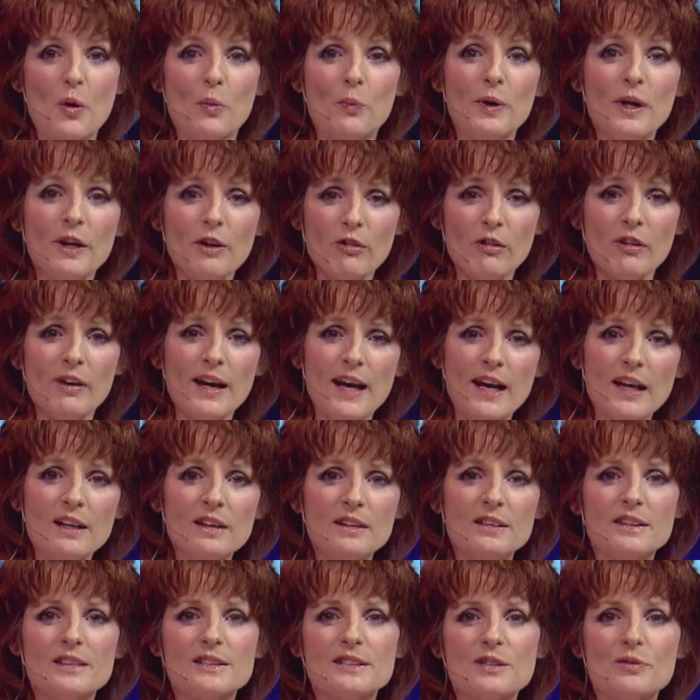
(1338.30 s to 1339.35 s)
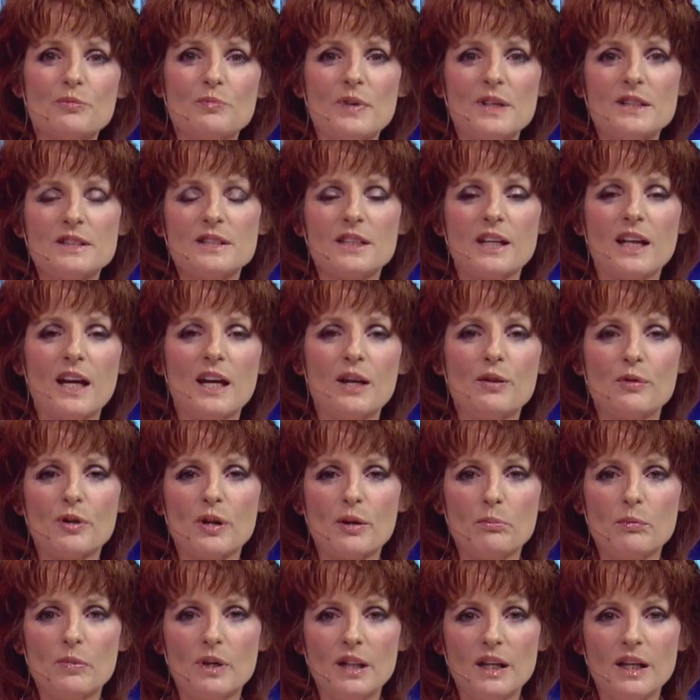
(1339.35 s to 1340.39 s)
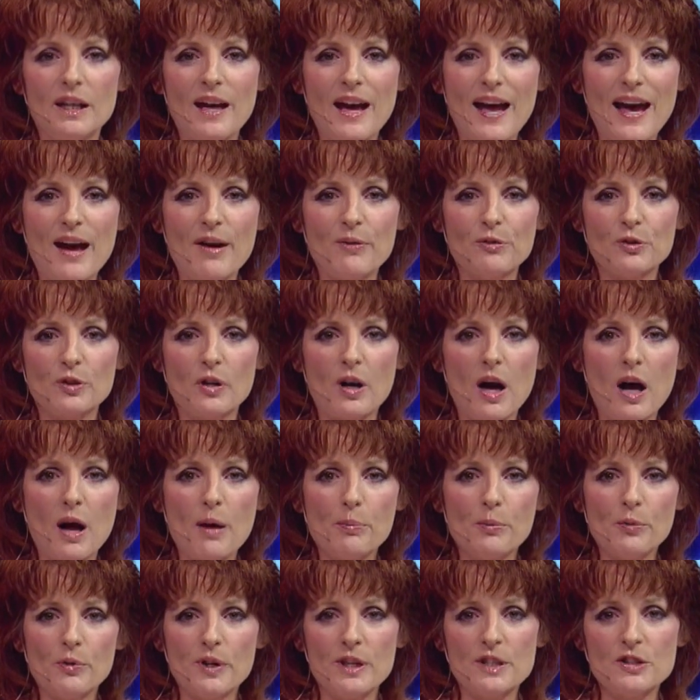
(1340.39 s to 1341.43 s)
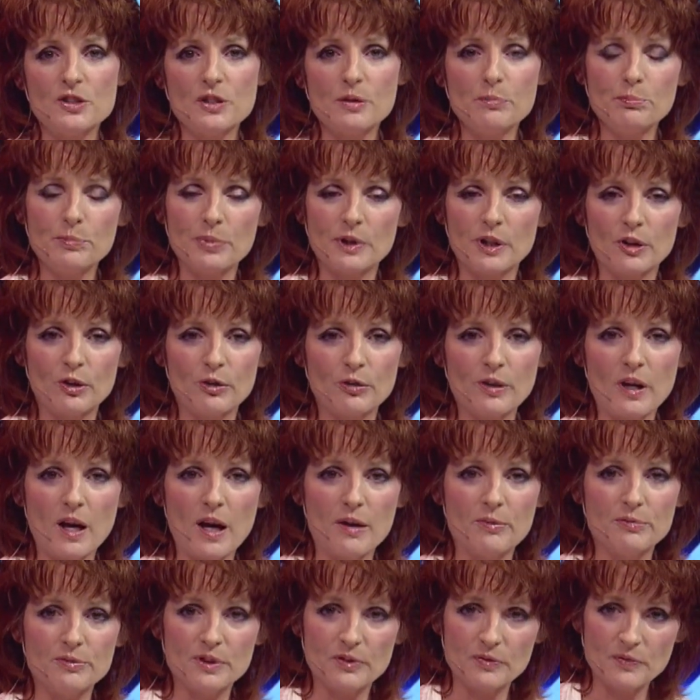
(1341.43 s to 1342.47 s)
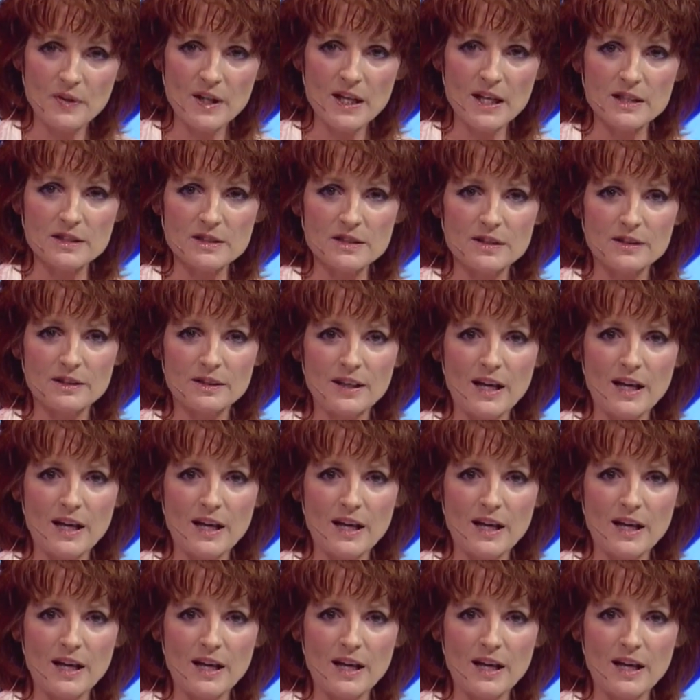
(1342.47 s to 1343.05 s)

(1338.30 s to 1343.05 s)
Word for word: We created this investigative committee after Operation Pillar of Defense,